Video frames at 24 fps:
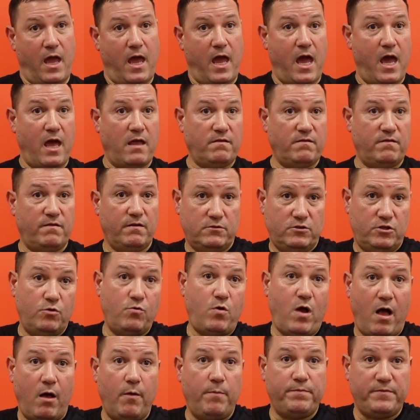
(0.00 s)
and to
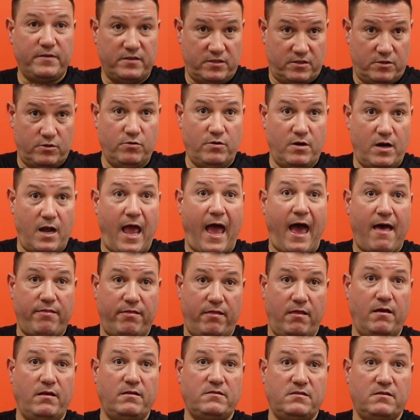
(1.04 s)
help the student
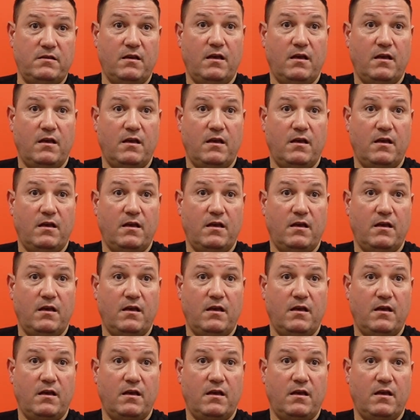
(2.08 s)
athletes,